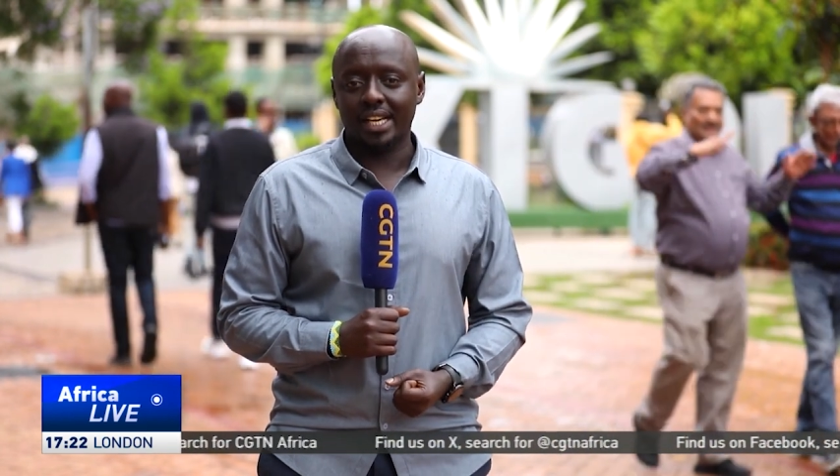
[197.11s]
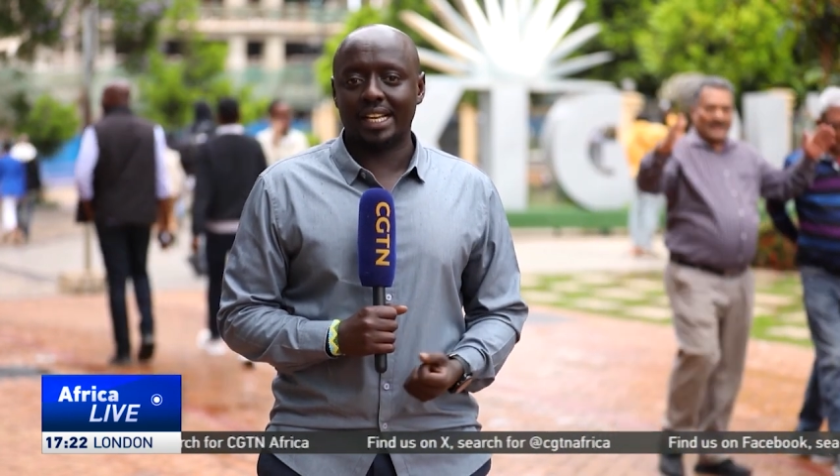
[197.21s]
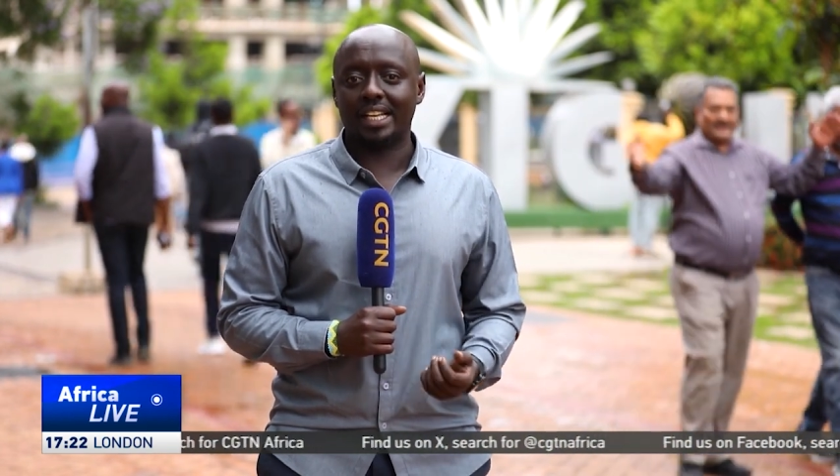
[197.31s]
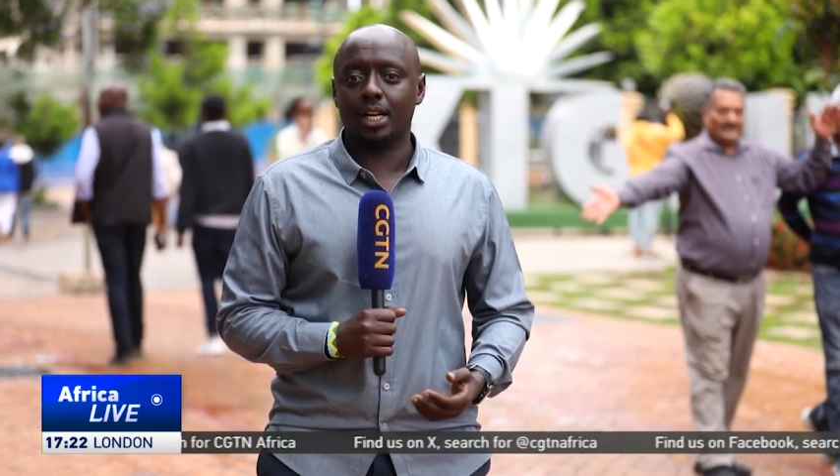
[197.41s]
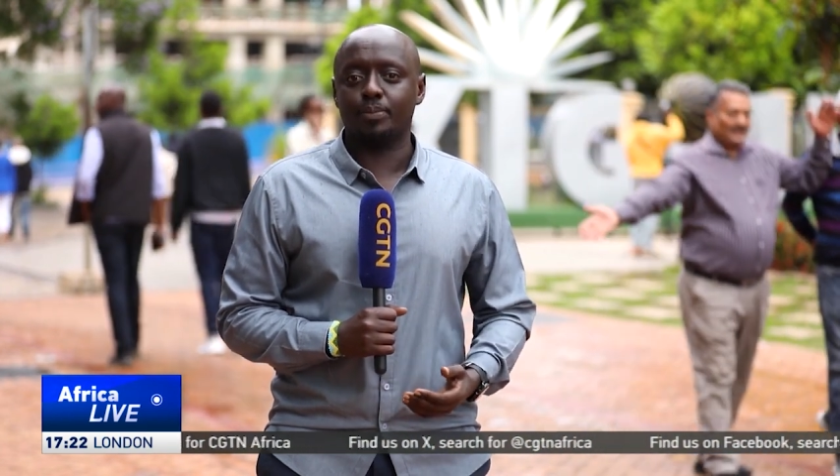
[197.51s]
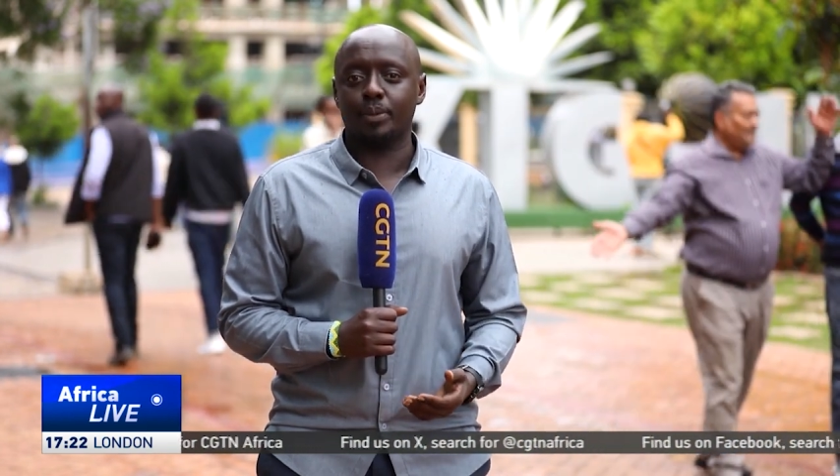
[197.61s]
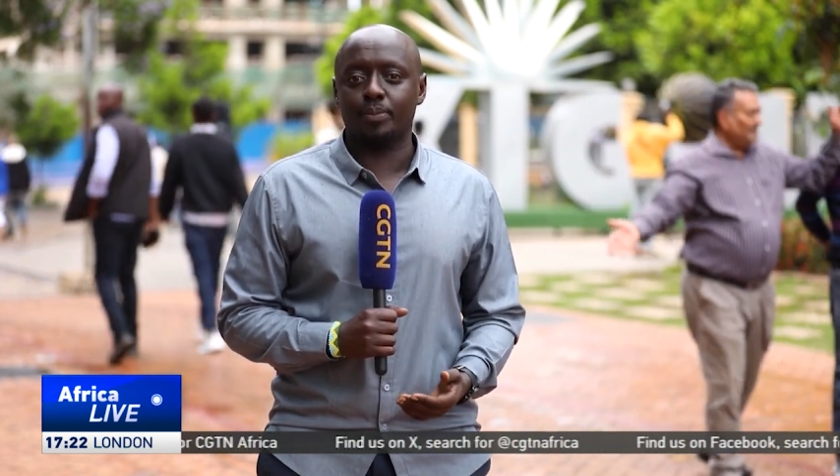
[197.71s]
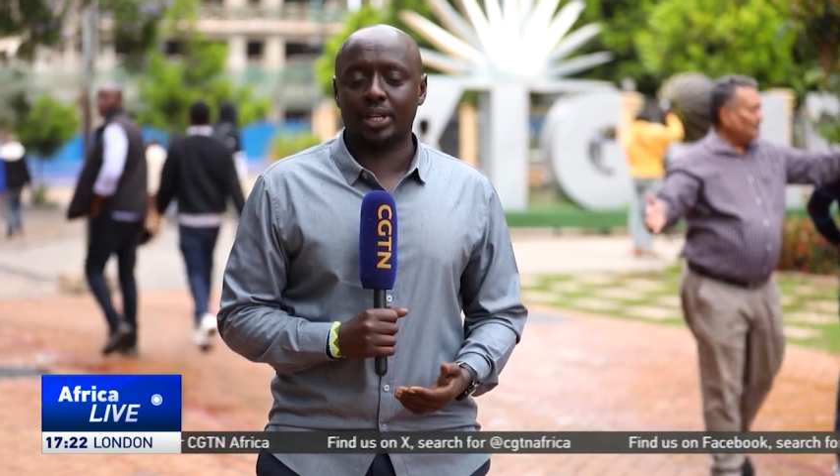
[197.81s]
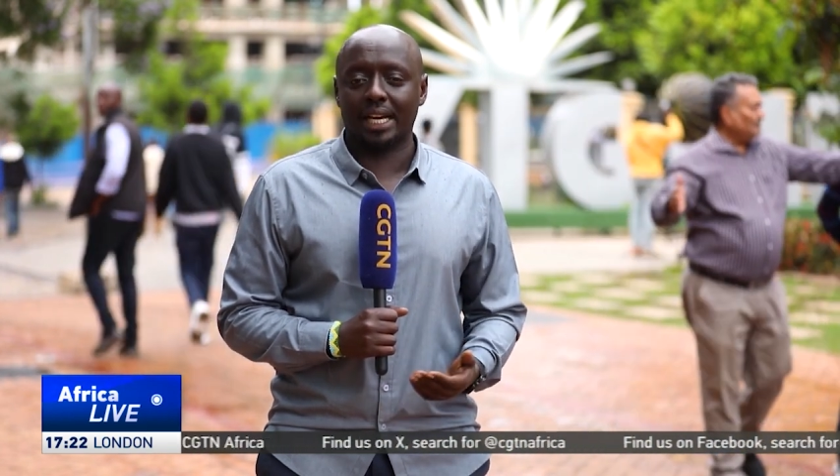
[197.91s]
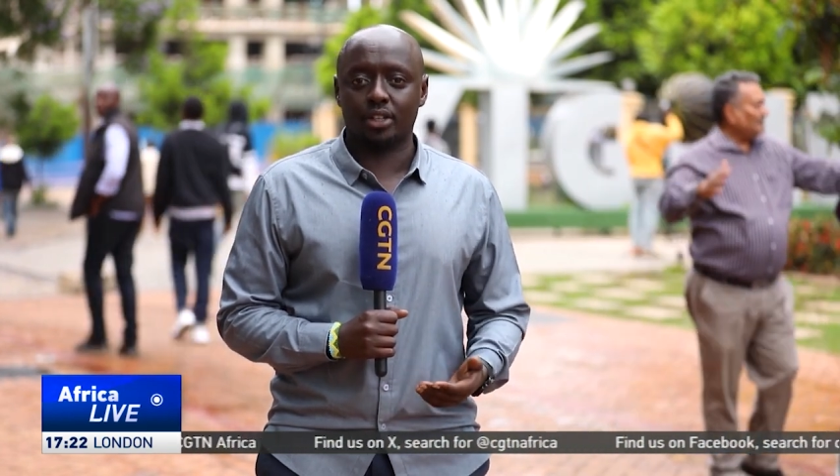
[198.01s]
can help
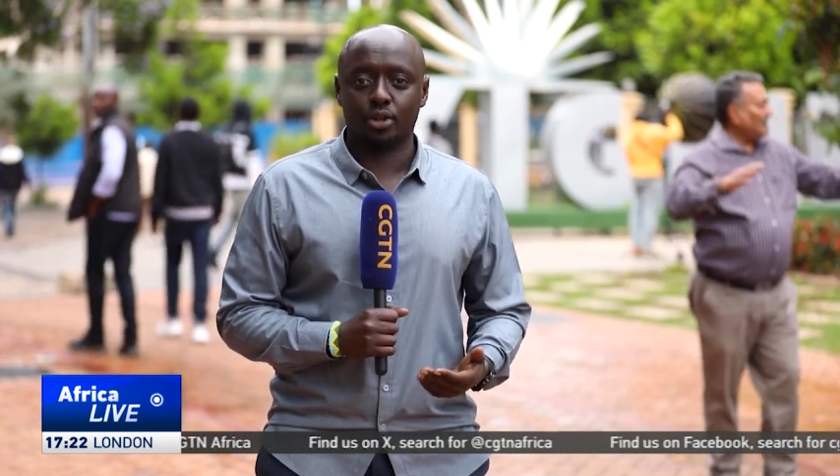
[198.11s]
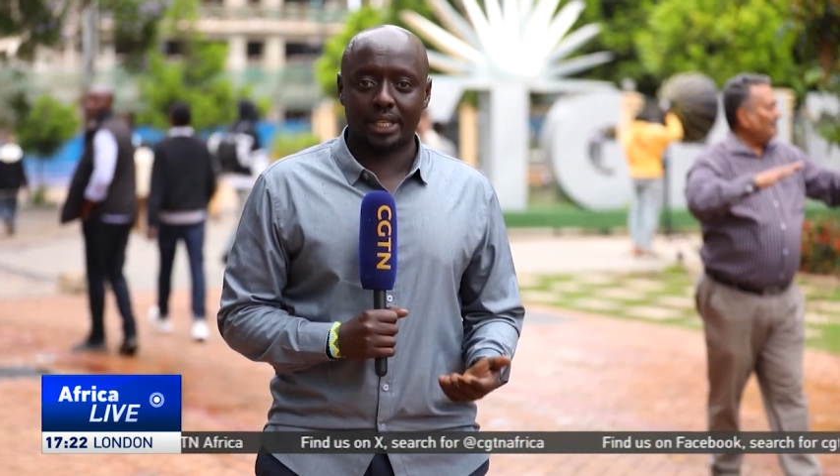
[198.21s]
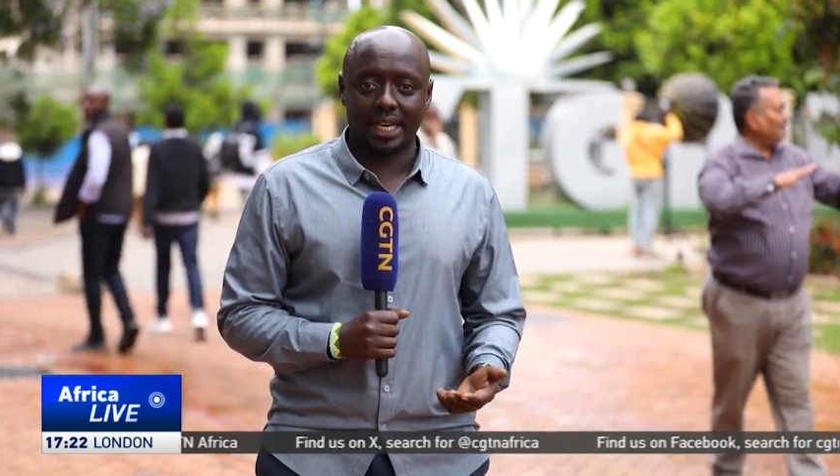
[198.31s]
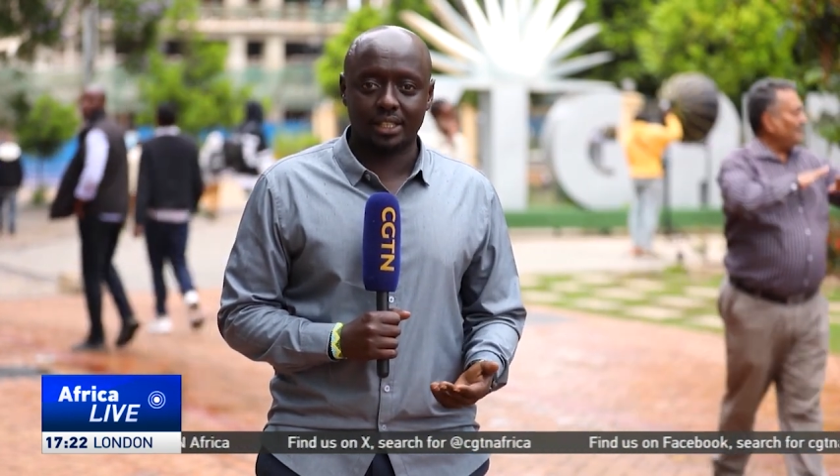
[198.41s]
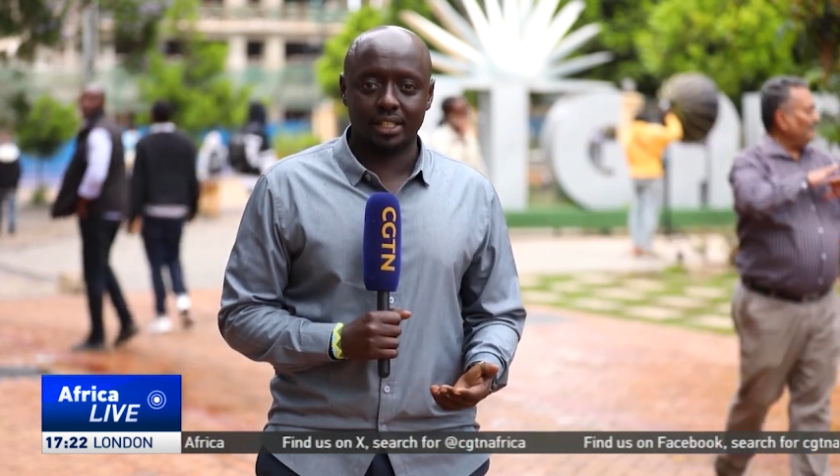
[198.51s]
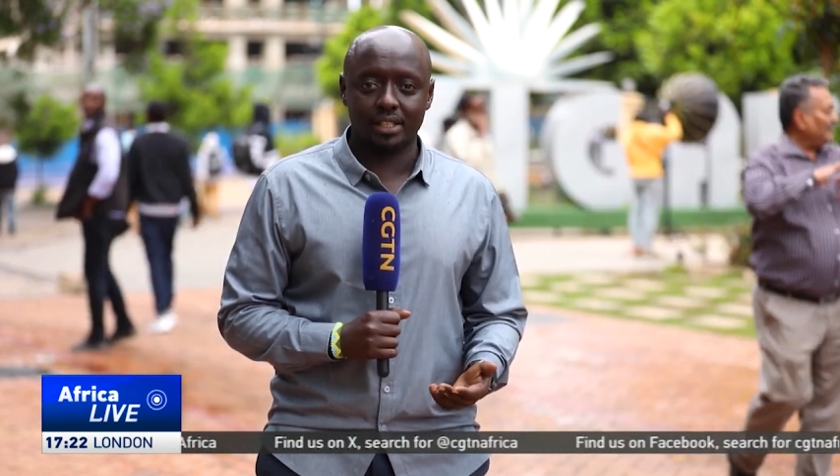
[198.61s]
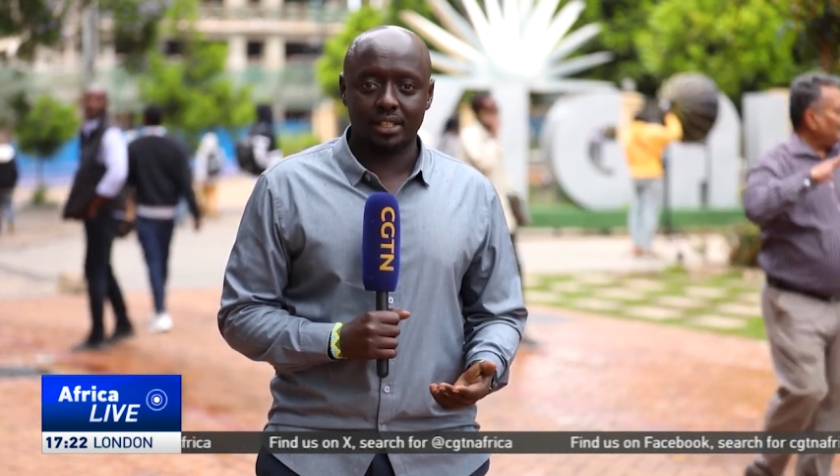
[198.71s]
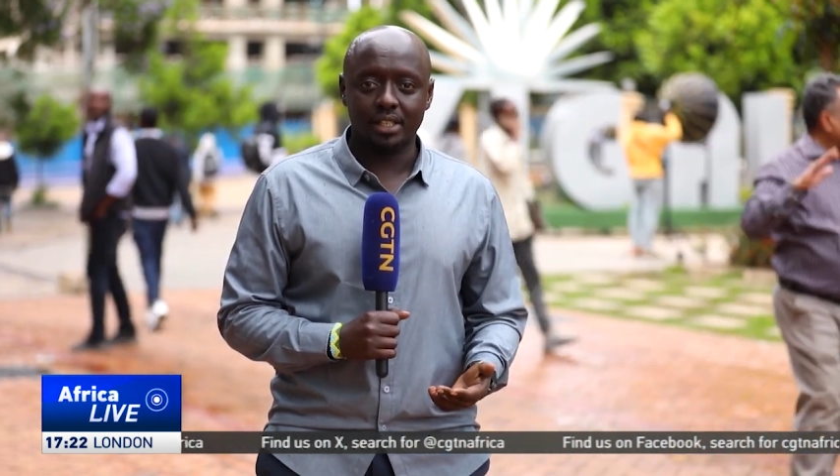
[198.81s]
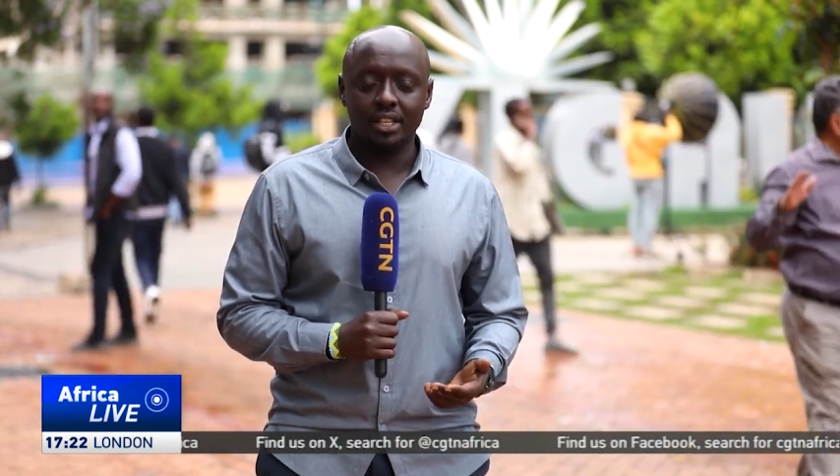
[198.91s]
people get connected,